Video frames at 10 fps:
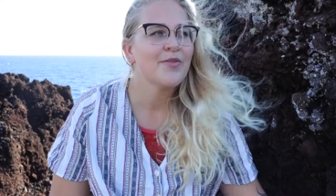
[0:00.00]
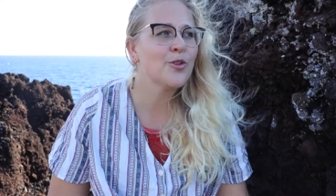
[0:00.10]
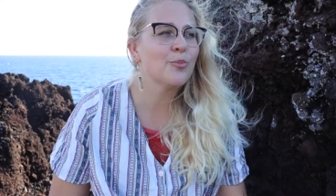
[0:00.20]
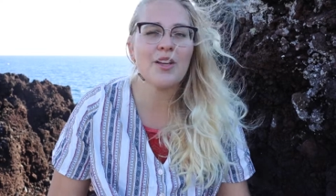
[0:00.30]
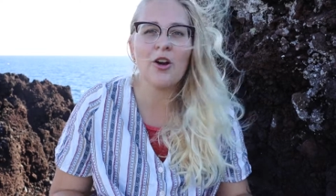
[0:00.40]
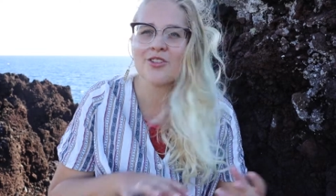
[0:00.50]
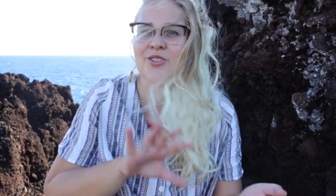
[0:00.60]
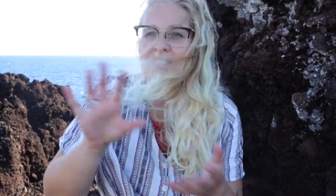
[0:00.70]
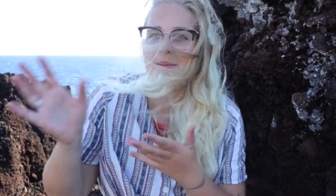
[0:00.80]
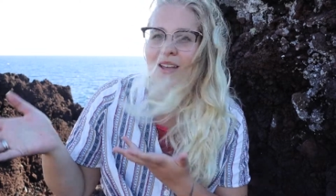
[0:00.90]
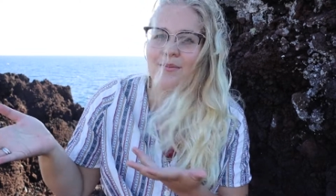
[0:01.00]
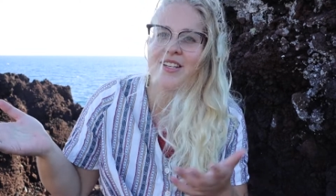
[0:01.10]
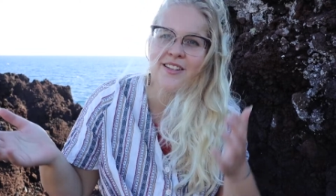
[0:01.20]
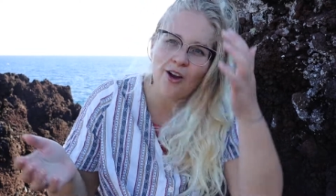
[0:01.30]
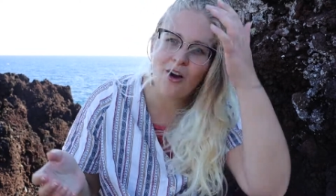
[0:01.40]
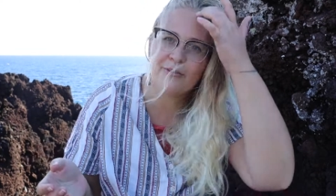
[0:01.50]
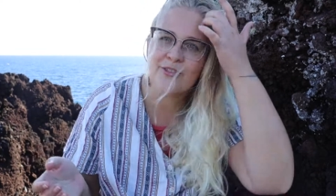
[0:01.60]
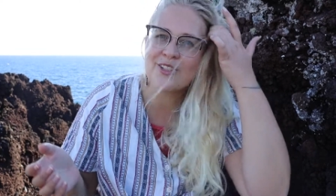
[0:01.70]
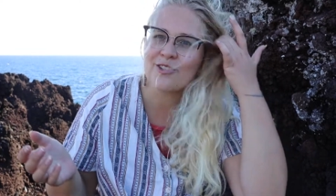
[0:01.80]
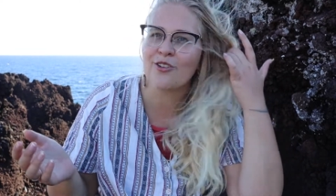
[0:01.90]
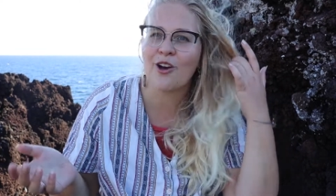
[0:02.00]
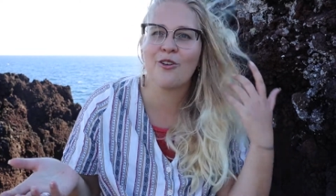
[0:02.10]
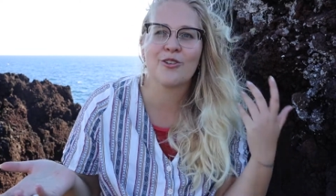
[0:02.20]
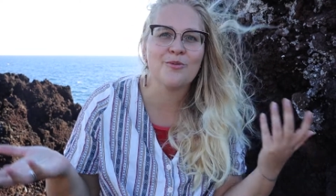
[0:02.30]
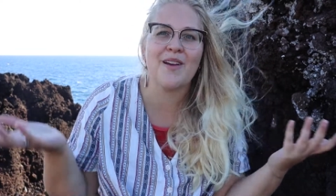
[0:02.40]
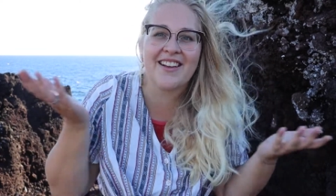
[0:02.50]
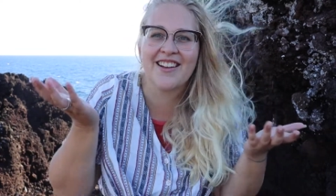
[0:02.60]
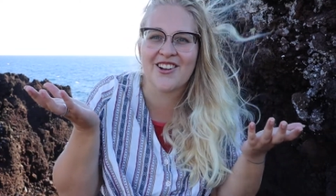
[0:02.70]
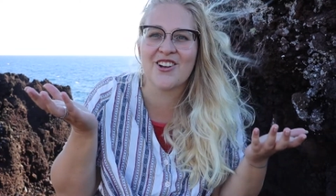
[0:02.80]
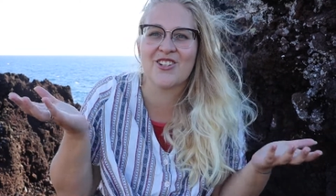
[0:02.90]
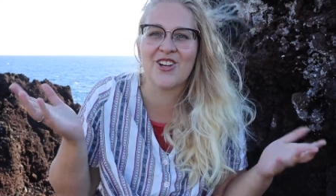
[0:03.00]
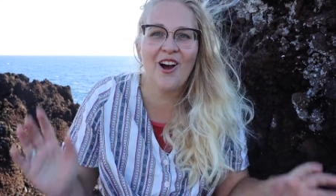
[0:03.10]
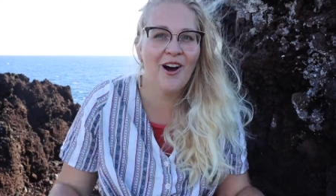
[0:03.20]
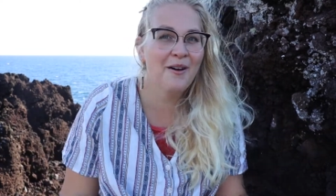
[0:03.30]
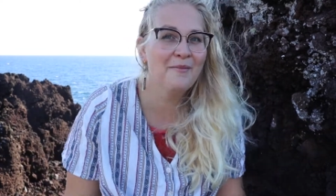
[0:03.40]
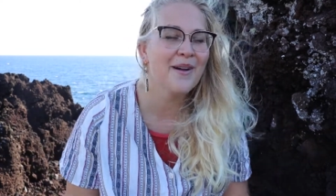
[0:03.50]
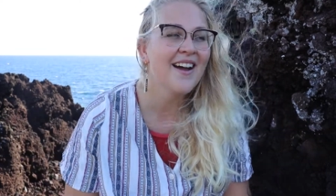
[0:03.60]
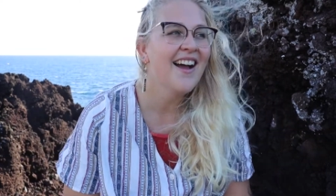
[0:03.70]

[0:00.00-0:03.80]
to be also sometimes in the office, you know, to make a good job.